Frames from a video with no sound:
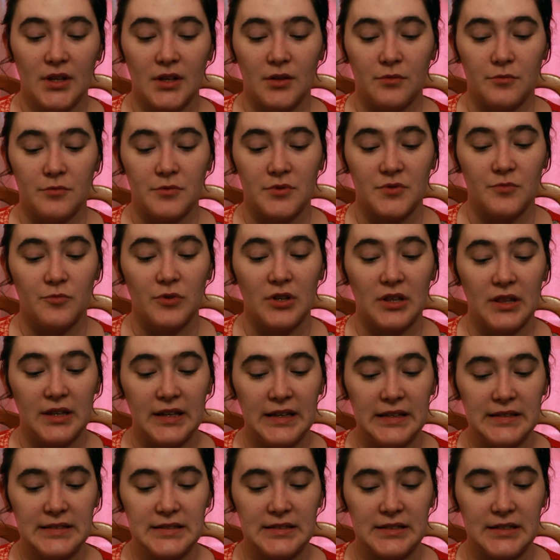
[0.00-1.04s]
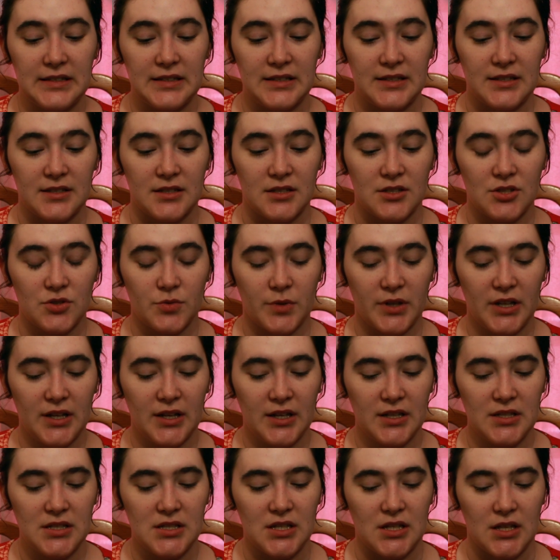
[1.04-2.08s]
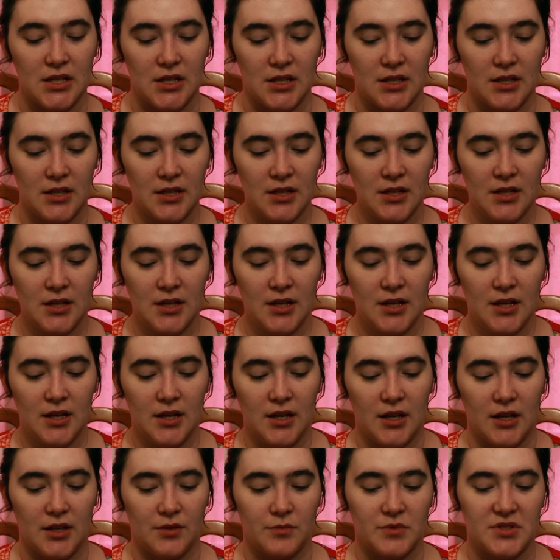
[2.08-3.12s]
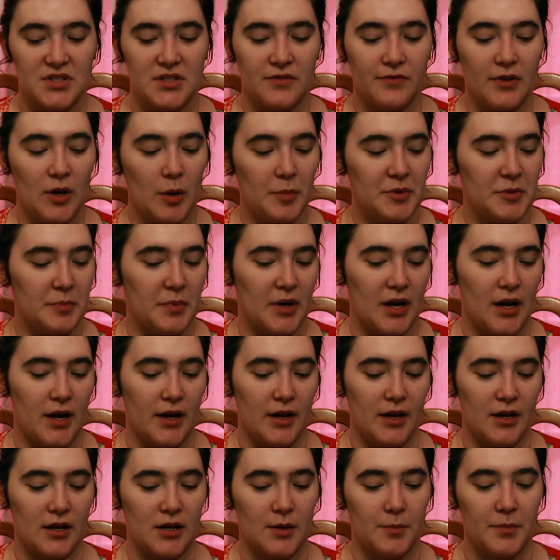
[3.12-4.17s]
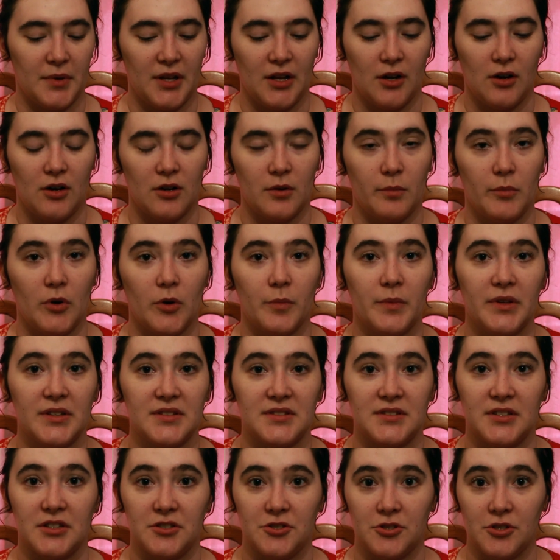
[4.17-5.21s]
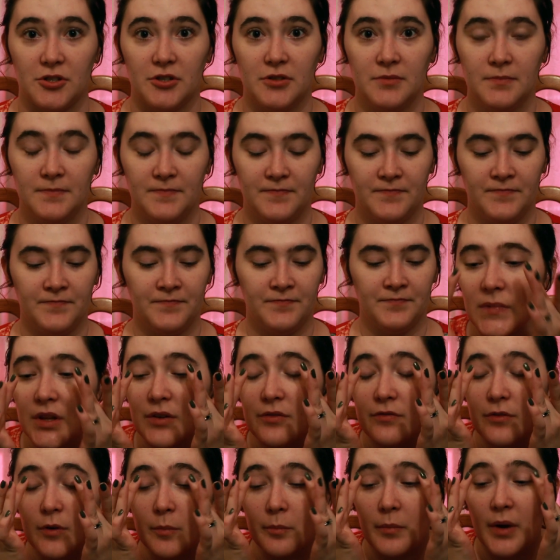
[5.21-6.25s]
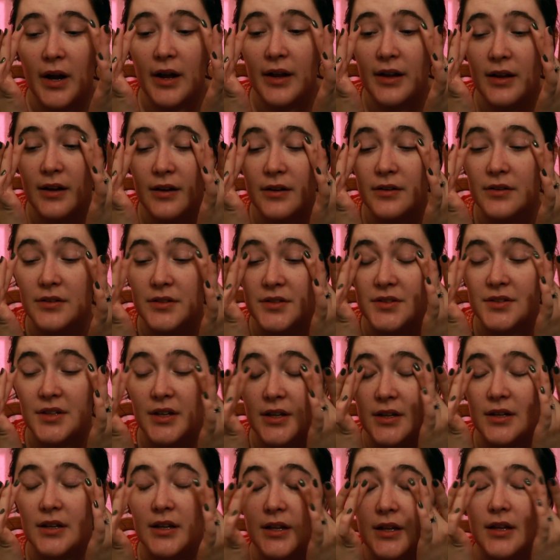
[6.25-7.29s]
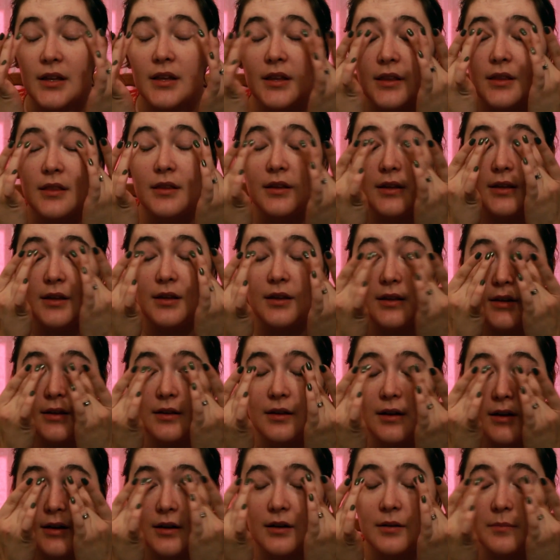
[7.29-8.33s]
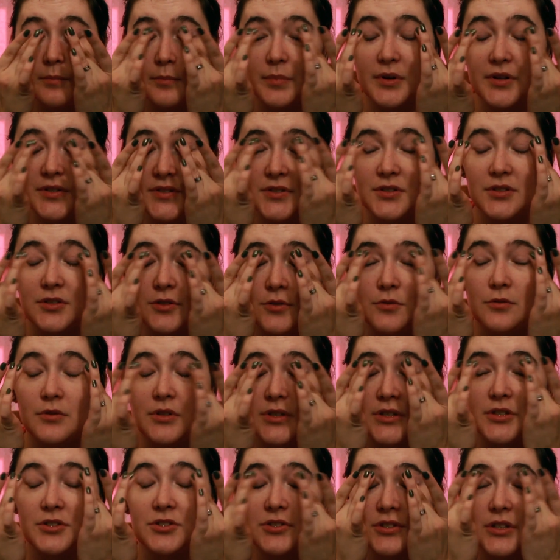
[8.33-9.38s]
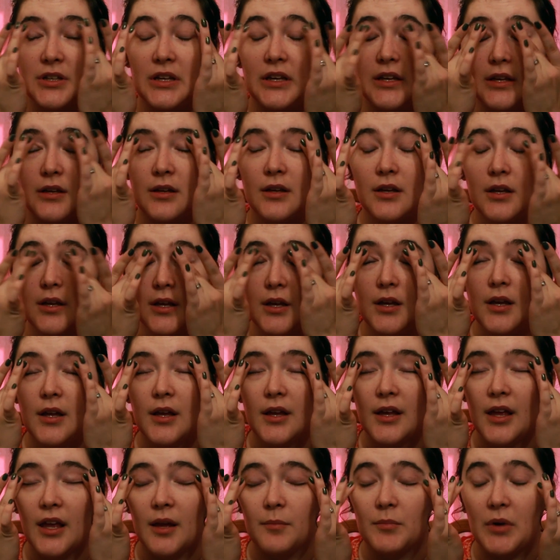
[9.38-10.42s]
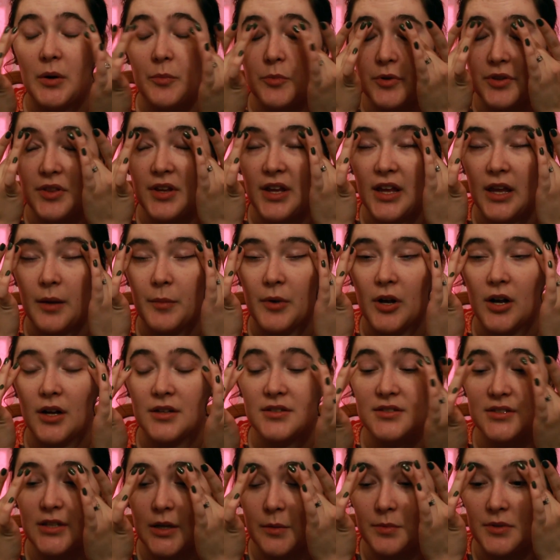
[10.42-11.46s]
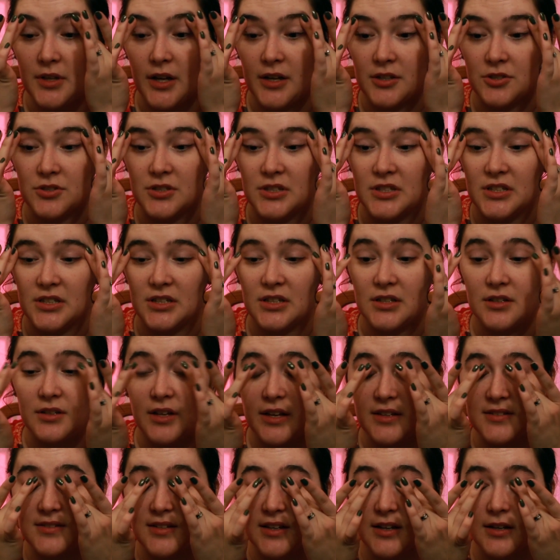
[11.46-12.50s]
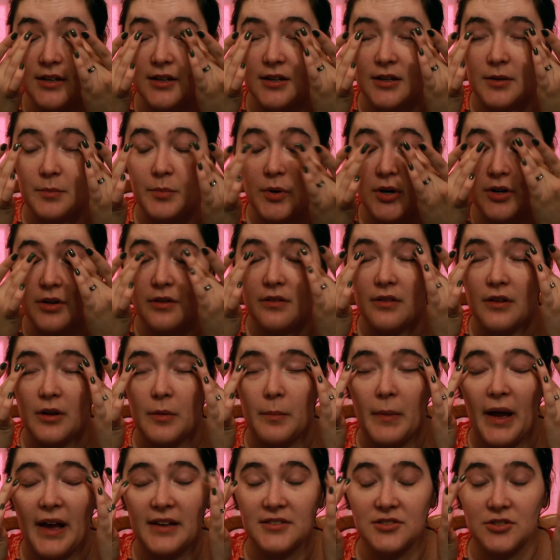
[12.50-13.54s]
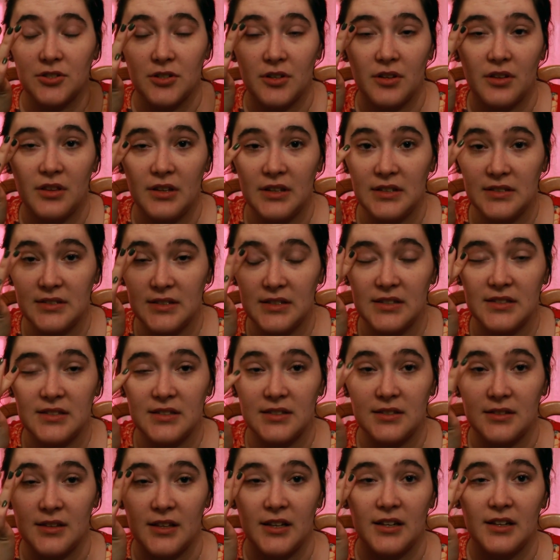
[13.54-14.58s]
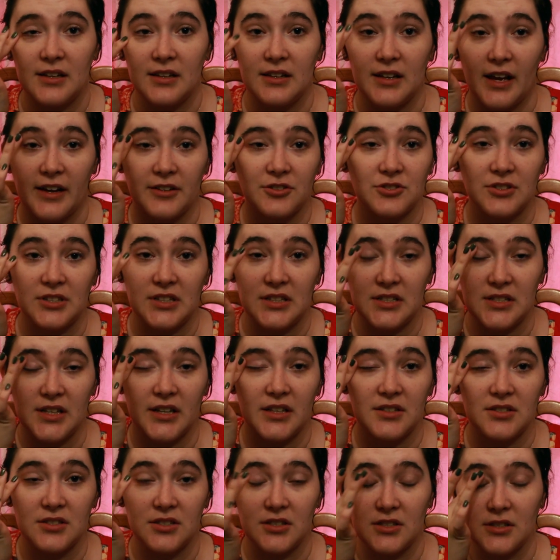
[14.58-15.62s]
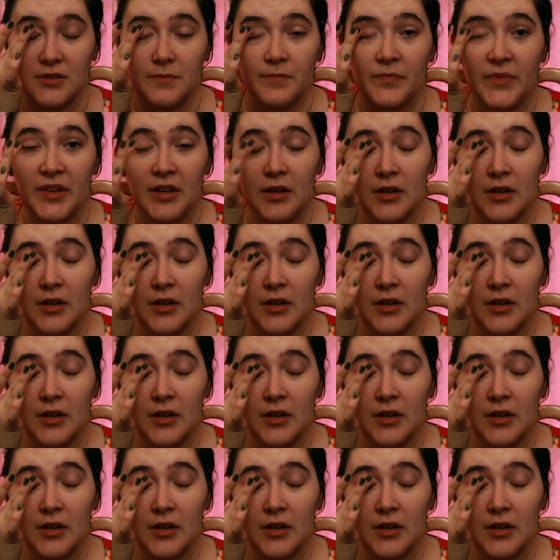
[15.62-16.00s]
It was released in 2019 and was developed by a company called Mobius Digital. From my understanding, the person who initially came up with the game concept actually did it as like a part of their master thesis. They didn't actually intend to